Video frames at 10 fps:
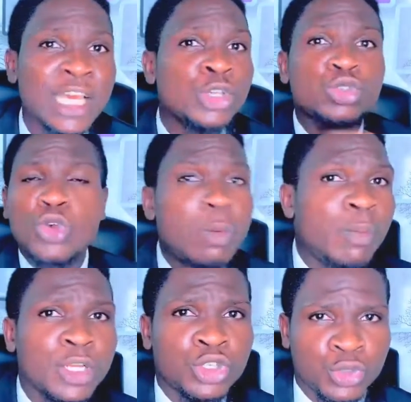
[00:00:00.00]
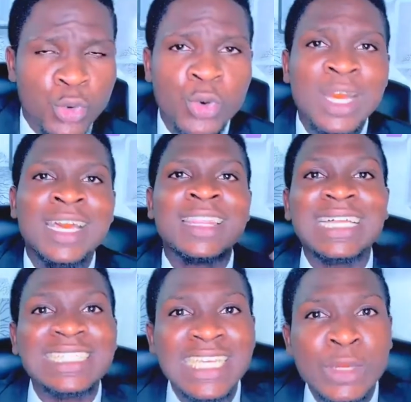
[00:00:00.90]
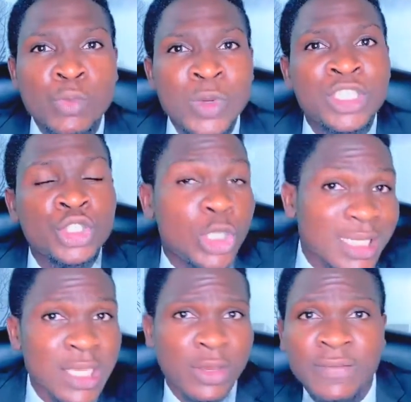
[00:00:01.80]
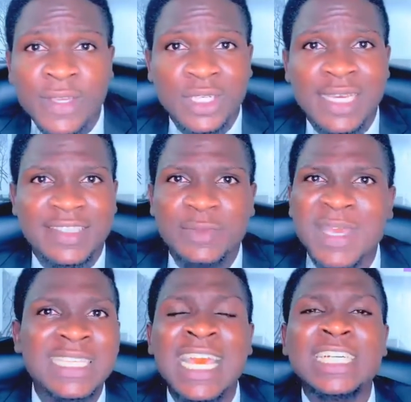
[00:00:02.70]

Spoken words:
so much so that with just a confessional statement,